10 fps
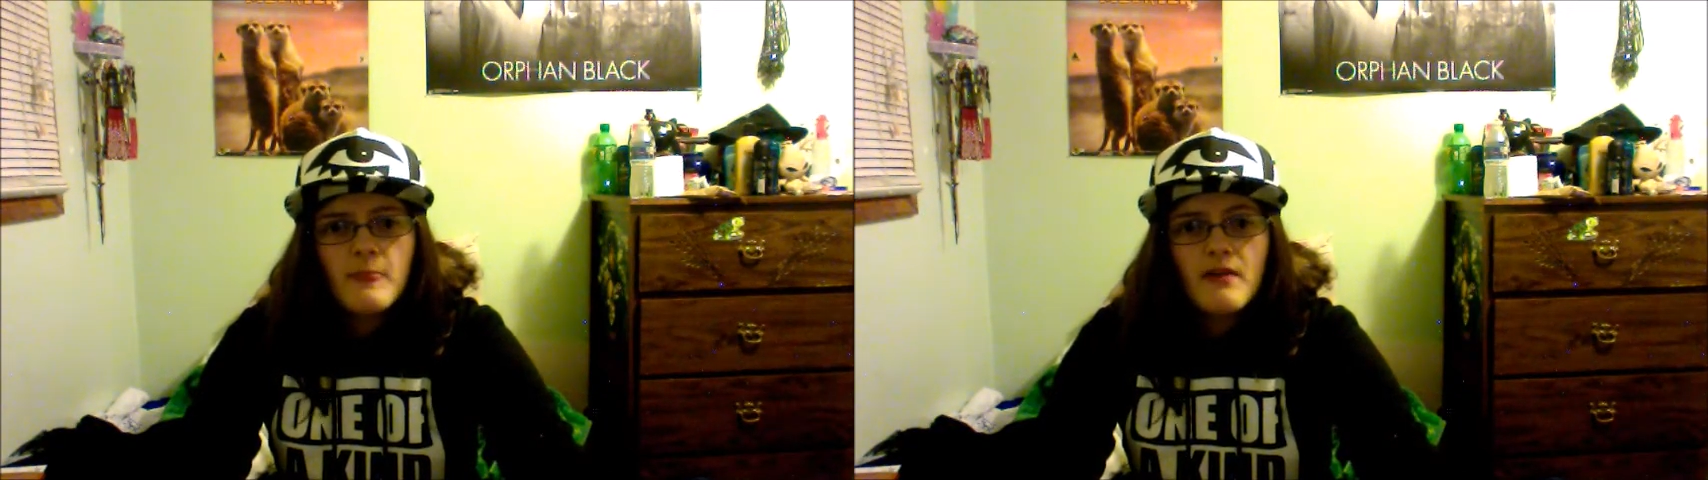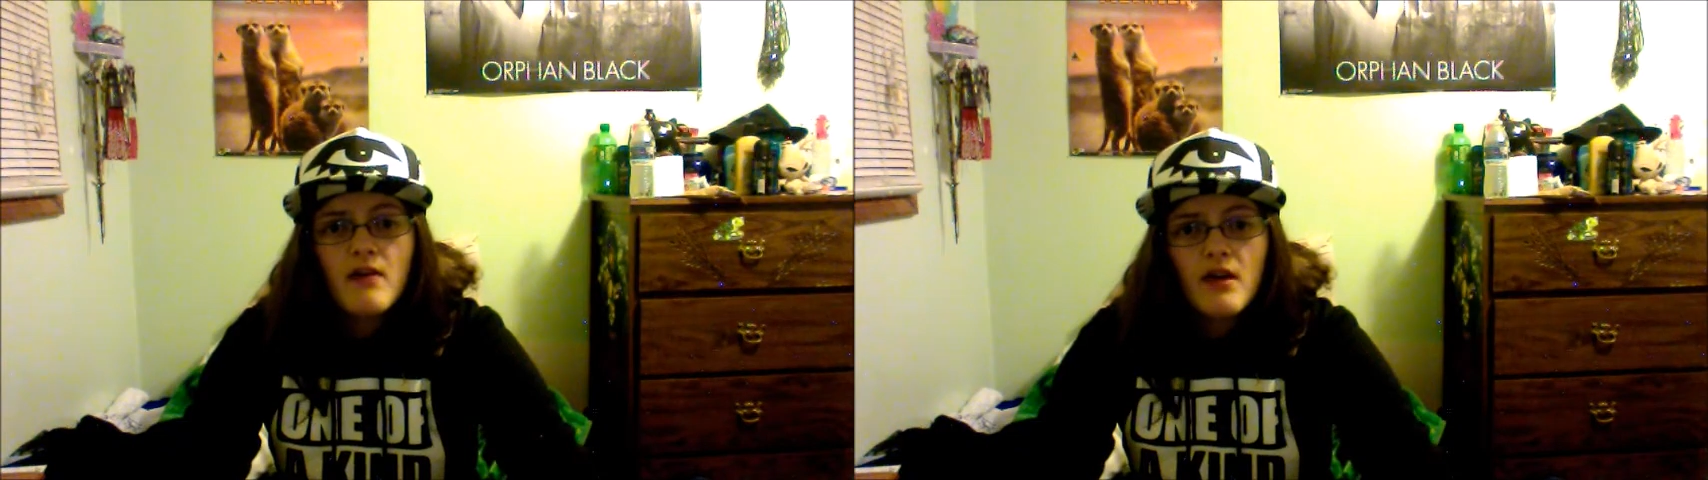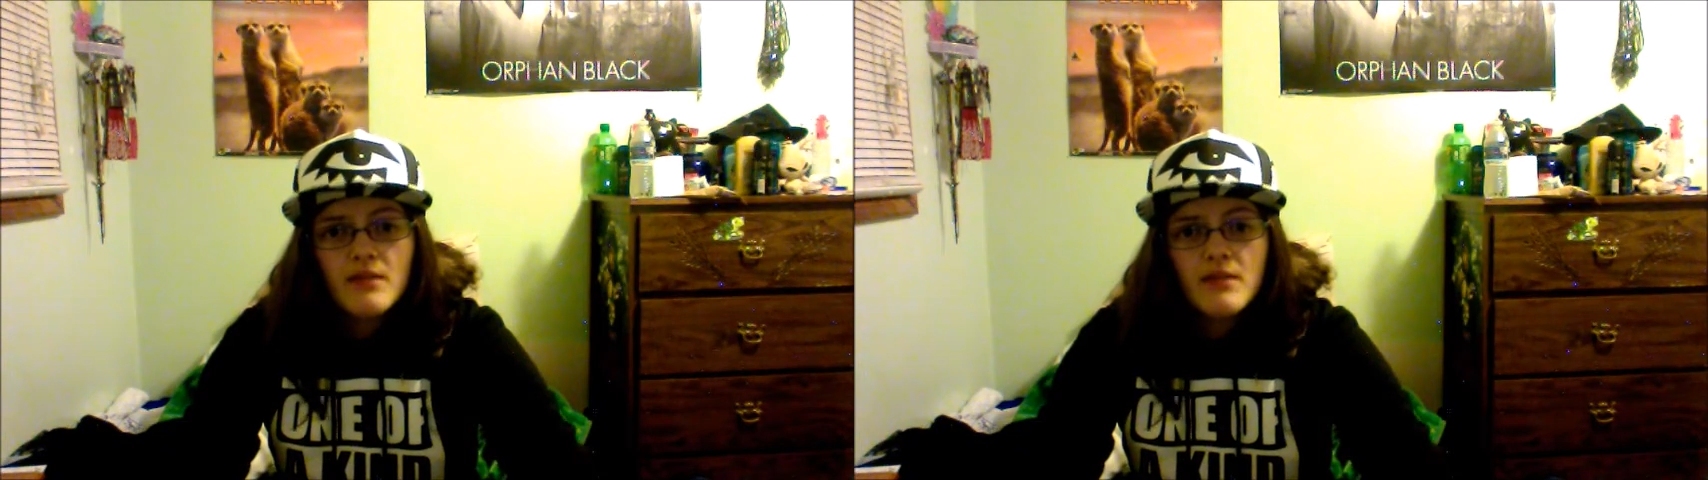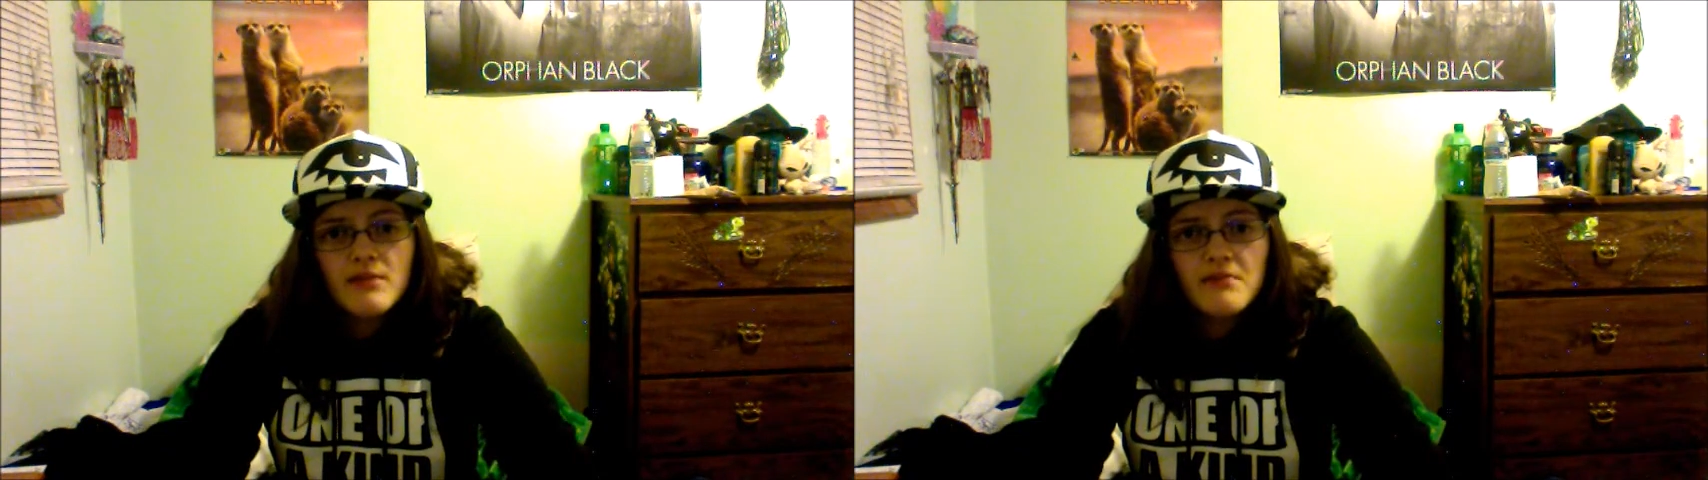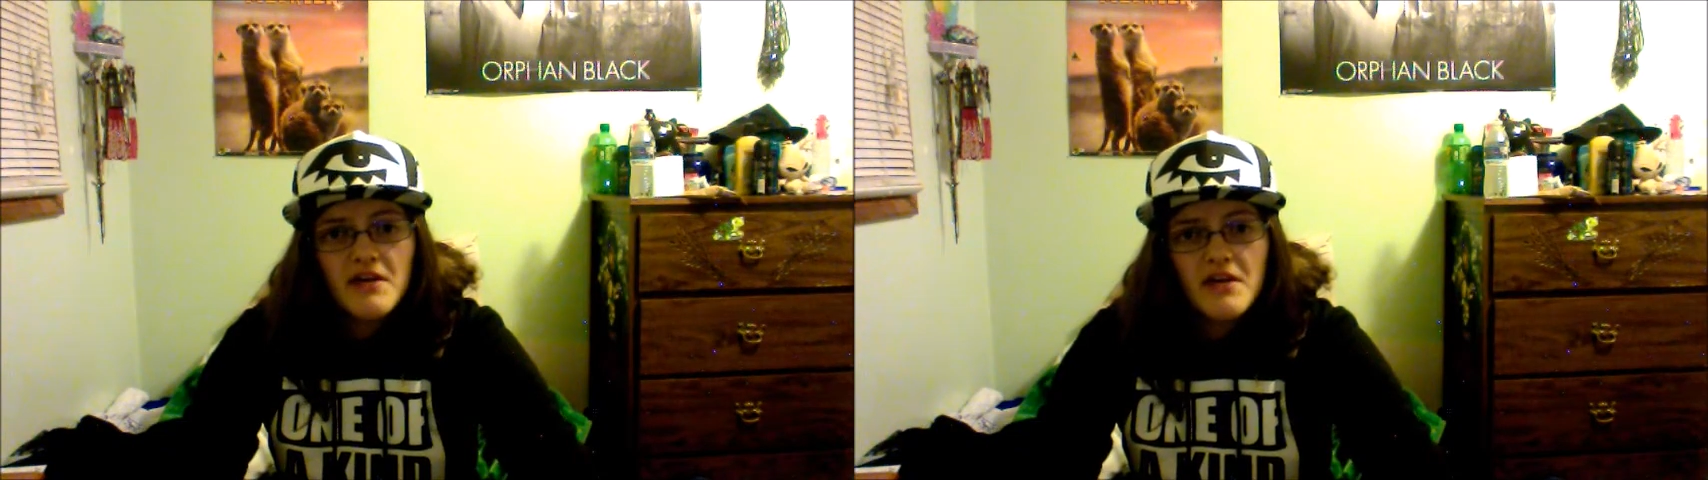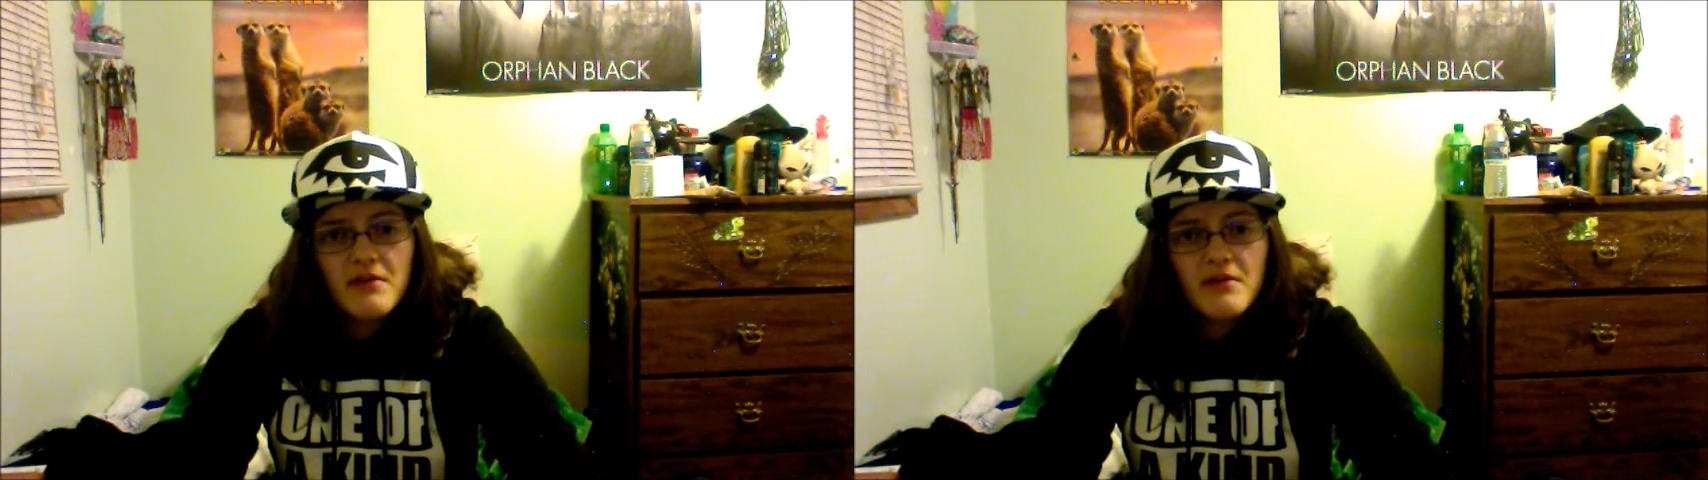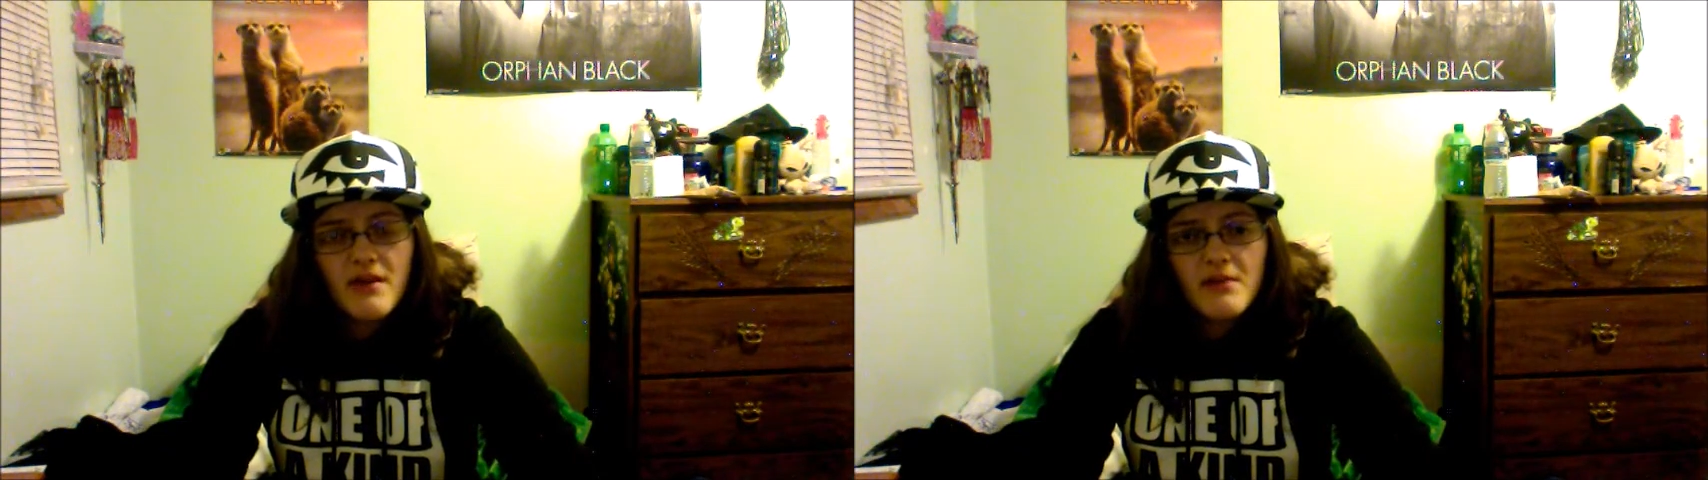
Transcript: calling me by a